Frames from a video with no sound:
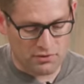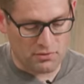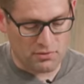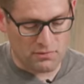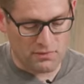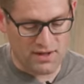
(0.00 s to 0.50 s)

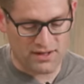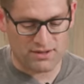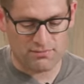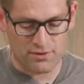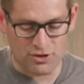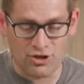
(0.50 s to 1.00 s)
through
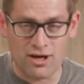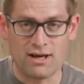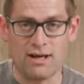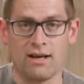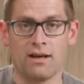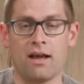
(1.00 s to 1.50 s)
this
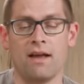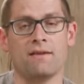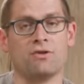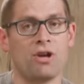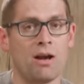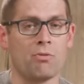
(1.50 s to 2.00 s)
machining and
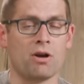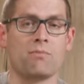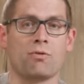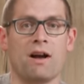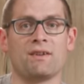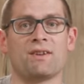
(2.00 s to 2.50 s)
the chambering
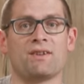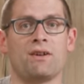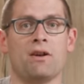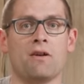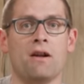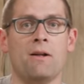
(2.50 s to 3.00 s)
process
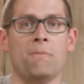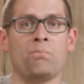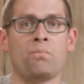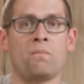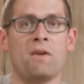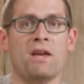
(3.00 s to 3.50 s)
here
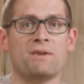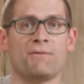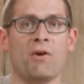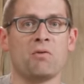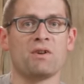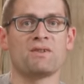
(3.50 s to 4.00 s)
is
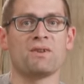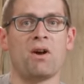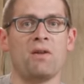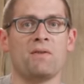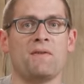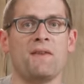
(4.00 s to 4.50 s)
focus
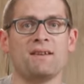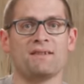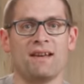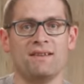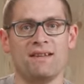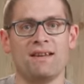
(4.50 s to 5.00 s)
on the things
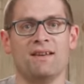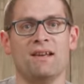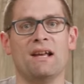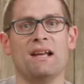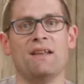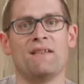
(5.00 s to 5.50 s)
I did
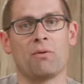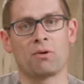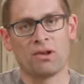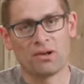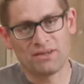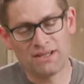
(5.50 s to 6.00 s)
that were a
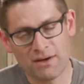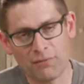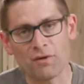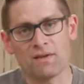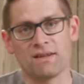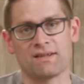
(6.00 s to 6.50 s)
little
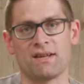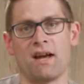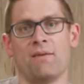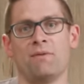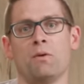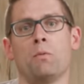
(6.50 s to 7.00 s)
different this
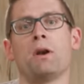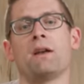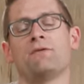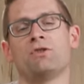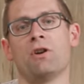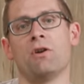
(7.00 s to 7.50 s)
time than what
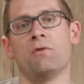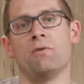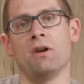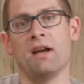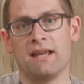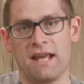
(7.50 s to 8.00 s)
I've shown
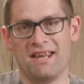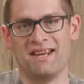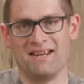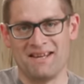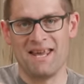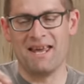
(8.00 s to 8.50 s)
again
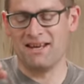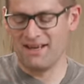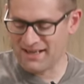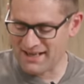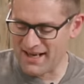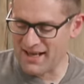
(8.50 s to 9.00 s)
and again
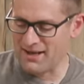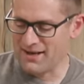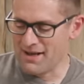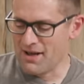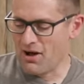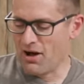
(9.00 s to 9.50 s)
and again
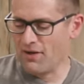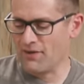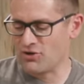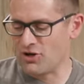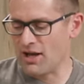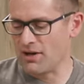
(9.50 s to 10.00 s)
on
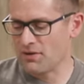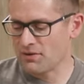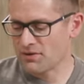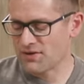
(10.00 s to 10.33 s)
the channel.